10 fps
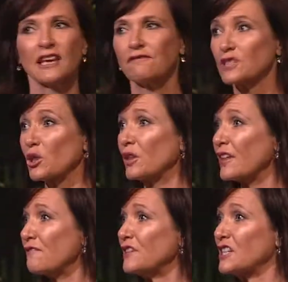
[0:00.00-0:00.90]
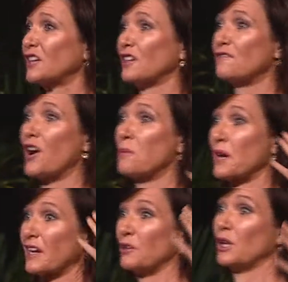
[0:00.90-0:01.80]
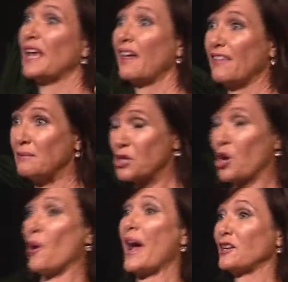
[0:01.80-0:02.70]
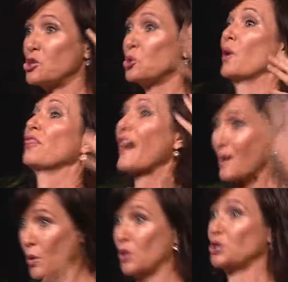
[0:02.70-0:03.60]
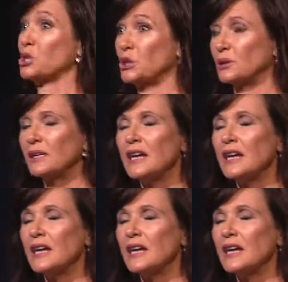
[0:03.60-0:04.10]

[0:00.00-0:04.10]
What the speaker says: so that their physical environment can allow them to go out and do what they want to do.